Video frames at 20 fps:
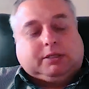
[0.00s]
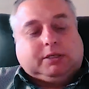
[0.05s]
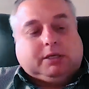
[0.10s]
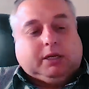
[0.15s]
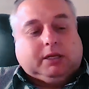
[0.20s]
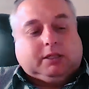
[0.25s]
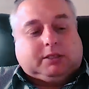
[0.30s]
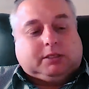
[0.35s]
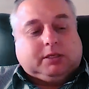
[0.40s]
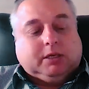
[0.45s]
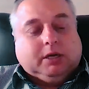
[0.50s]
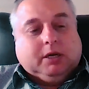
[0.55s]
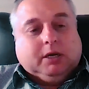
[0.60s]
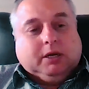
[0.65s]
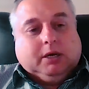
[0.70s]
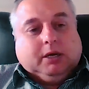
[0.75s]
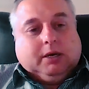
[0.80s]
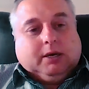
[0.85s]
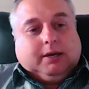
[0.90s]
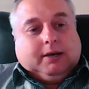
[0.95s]
It's
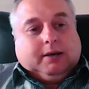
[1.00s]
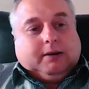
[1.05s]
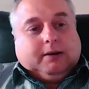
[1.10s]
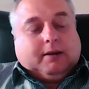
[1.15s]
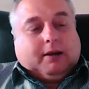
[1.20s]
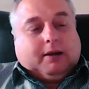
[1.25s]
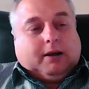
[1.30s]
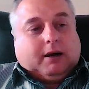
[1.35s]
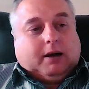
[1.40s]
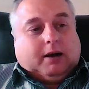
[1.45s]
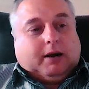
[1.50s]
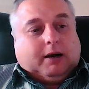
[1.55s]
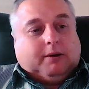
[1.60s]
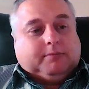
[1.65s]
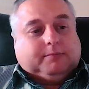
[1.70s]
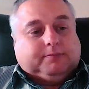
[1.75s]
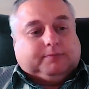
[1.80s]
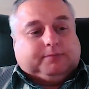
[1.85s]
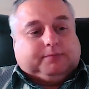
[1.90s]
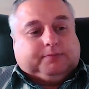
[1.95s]

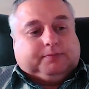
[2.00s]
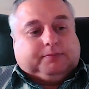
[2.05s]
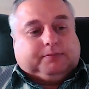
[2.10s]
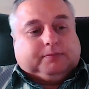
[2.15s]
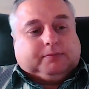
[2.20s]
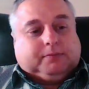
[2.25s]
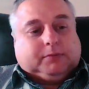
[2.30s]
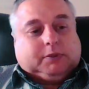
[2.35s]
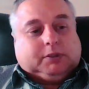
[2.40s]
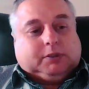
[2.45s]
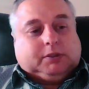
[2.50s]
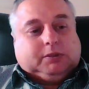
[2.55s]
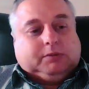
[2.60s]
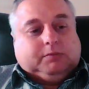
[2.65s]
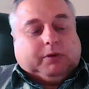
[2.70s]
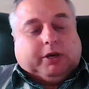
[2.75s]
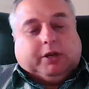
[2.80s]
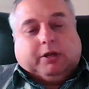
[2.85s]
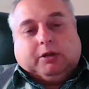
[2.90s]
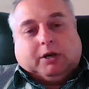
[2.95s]

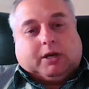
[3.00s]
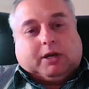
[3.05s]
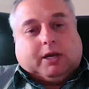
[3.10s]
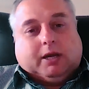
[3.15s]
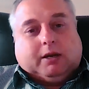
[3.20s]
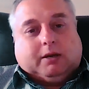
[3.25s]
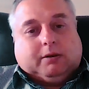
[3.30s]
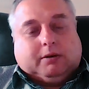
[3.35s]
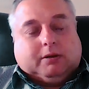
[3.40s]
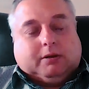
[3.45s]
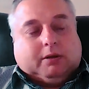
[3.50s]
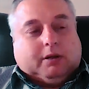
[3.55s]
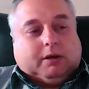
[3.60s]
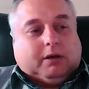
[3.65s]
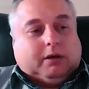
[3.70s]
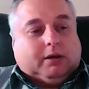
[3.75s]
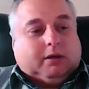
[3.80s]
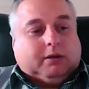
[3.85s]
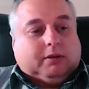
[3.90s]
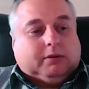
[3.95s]
when you look at
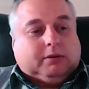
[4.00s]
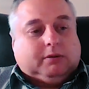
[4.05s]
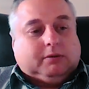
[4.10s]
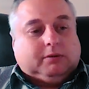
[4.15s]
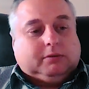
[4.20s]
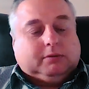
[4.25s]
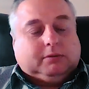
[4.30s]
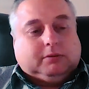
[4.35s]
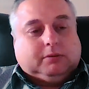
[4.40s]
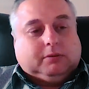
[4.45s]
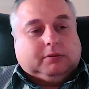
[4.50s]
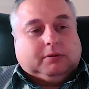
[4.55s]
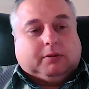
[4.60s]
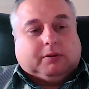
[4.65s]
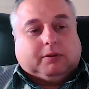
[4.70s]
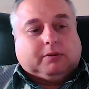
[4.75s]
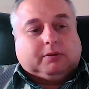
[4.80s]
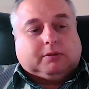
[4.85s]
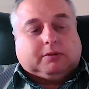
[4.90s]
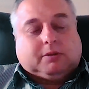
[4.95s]

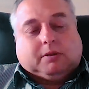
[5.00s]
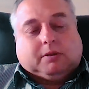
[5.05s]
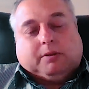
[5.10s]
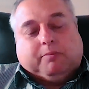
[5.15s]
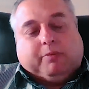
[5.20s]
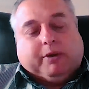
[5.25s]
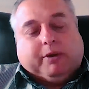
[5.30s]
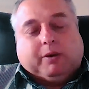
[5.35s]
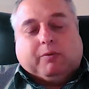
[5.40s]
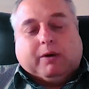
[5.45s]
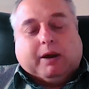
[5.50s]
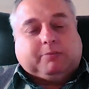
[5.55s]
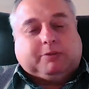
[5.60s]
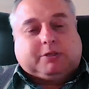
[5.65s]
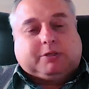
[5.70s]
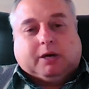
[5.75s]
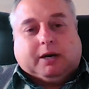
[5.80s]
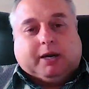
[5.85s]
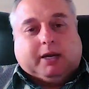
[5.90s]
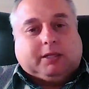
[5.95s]
the big
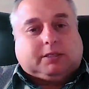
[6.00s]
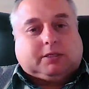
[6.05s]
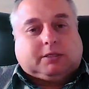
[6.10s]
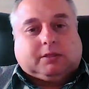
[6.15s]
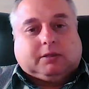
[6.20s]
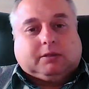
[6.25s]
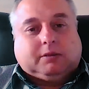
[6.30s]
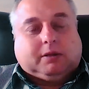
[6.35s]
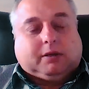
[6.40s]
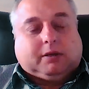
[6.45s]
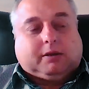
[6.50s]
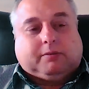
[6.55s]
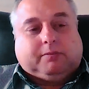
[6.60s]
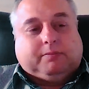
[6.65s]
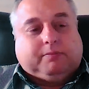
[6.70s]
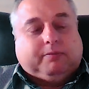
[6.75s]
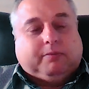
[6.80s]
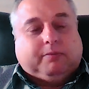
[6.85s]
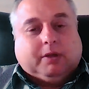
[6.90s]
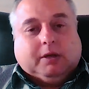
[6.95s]
websites, like
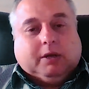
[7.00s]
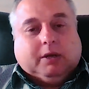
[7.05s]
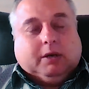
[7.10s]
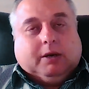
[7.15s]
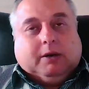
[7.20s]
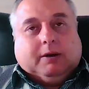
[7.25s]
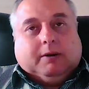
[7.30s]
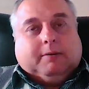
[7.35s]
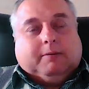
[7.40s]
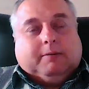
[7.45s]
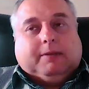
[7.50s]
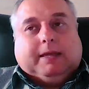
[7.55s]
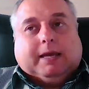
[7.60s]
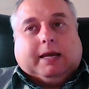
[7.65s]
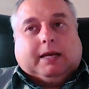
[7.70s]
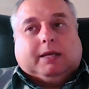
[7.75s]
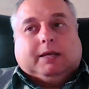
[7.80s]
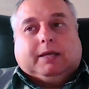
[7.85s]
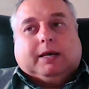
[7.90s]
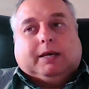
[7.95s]

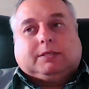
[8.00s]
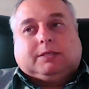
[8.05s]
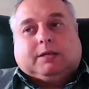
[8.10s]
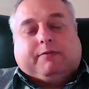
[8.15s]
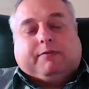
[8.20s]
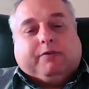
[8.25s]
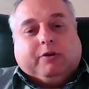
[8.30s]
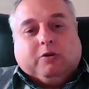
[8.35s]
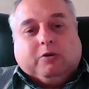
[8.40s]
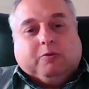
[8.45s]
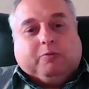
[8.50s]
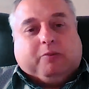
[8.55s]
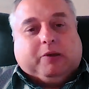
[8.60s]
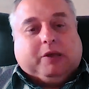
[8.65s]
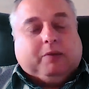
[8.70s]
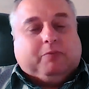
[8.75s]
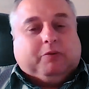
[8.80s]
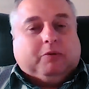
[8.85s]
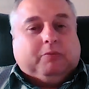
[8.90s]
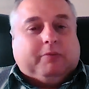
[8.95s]
yes, a few
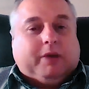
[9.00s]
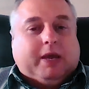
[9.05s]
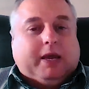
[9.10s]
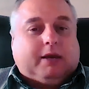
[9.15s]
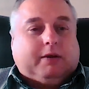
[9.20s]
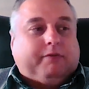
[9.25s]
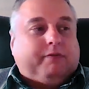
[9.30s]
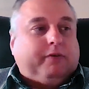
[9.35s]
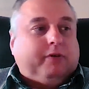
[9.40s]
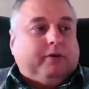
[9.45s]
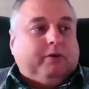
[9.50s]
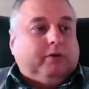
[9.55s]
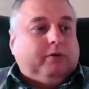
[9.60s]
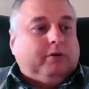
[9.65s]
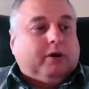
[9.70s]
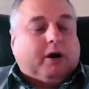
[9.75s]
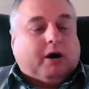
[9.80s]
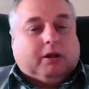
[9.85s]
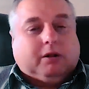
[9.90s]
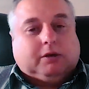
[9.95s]
people make a few
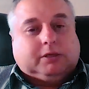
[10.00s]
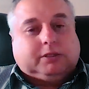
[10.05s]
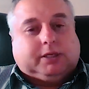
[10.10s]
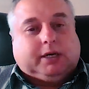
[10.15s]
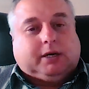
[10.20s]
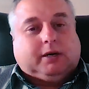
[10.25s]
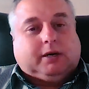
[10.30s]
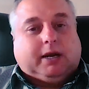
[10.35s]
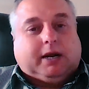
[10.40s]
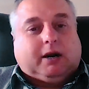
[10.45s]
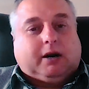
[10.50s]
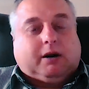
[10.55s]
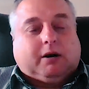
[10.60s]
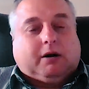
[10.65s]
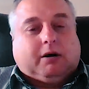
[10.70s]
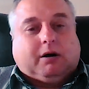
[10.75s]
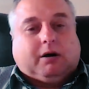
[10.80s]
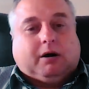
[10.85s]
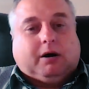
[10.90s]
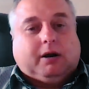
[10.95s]
dollars here and
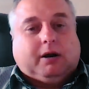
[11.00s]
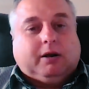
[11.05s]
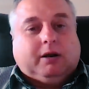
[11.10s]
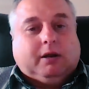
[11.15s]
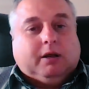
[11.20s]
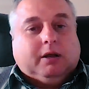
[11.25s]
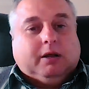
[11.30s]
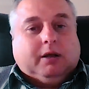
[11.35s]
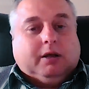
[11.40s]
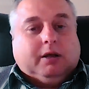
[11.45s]
there on